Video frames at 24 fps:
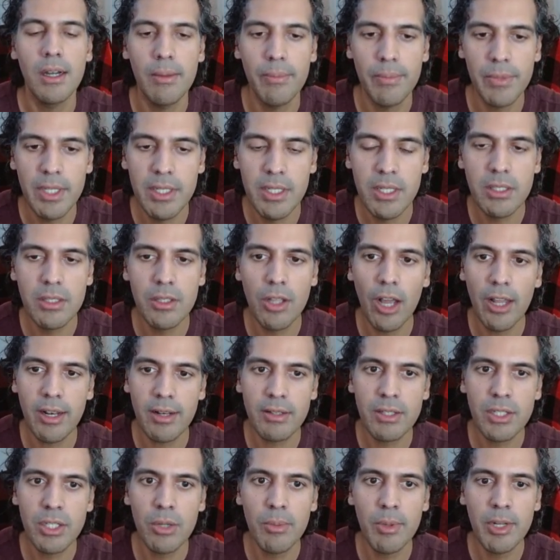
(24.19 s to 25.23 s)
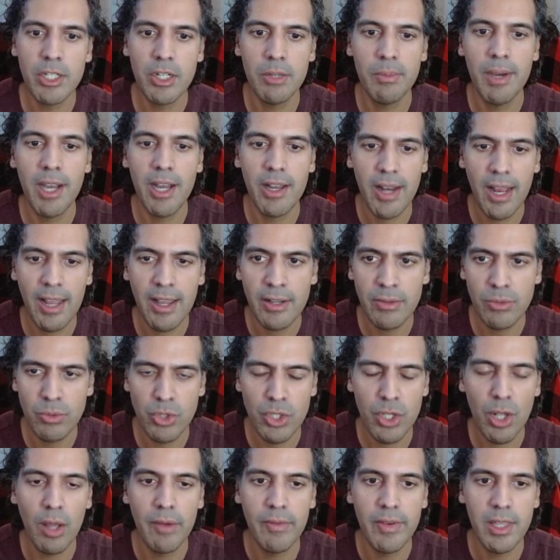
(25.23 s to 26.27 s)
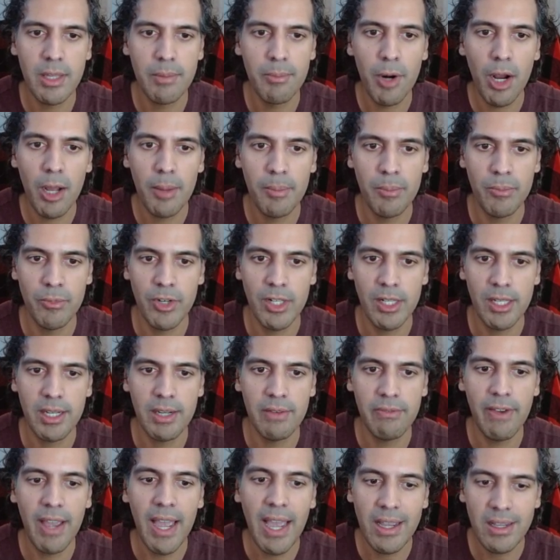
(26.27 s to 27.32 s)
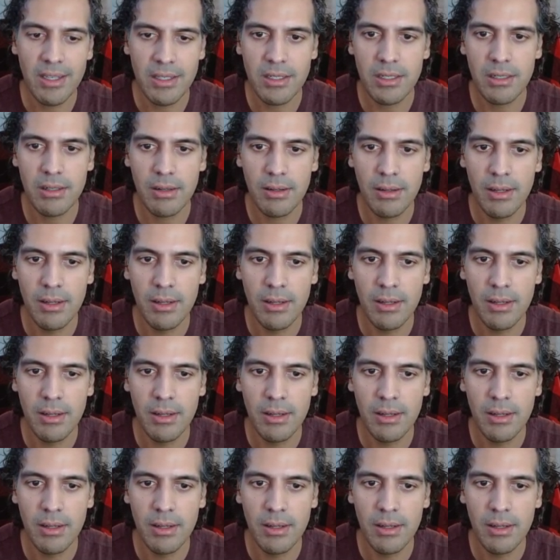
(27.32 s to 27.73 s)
This is not so much about solving the problem really fast,